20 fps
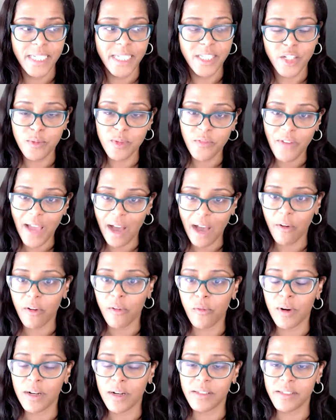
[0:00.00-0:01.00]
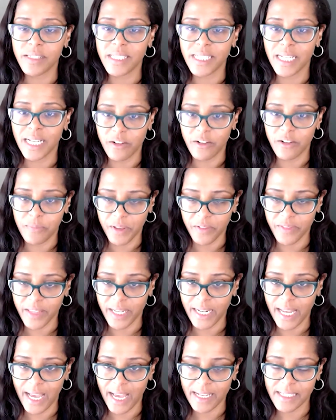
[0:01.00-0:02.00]
in terms of how it was to kind of build
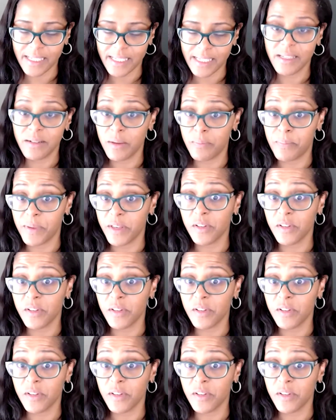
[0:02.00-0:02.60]
that access and to